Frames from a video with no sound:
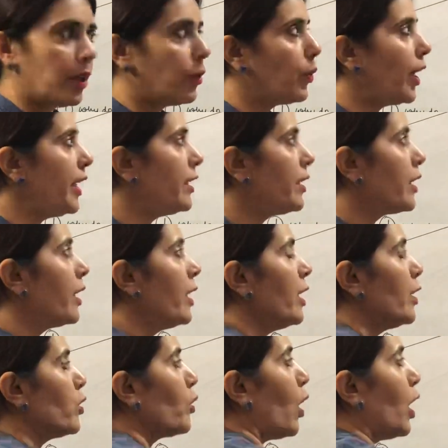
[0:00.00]
Right?
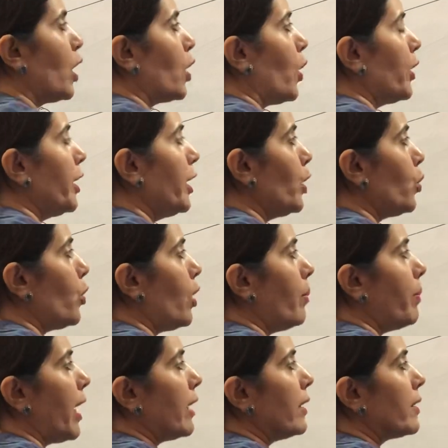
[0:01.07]
So according to a
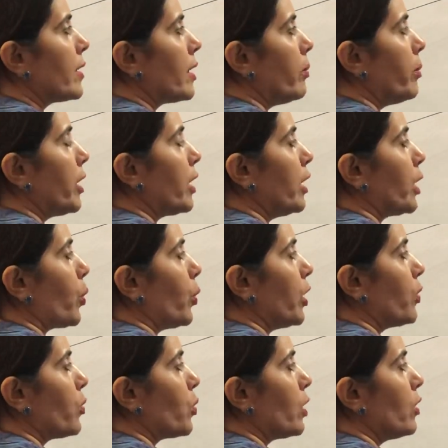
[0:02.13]
balanced chemical
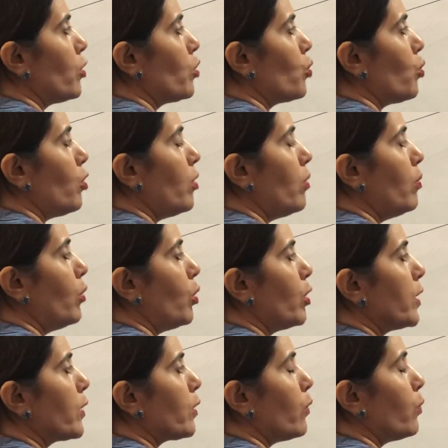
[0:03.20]
equation, 2
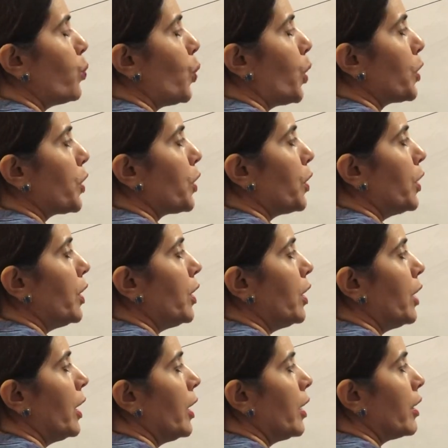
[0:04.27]
moles of water,
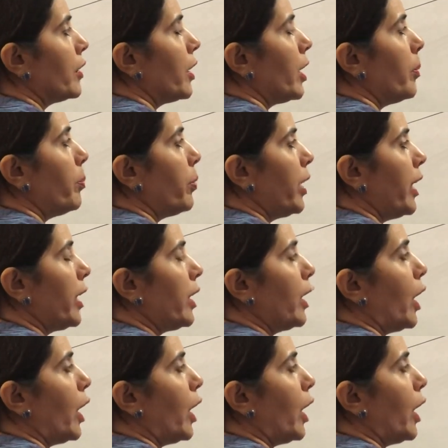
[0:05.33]
they break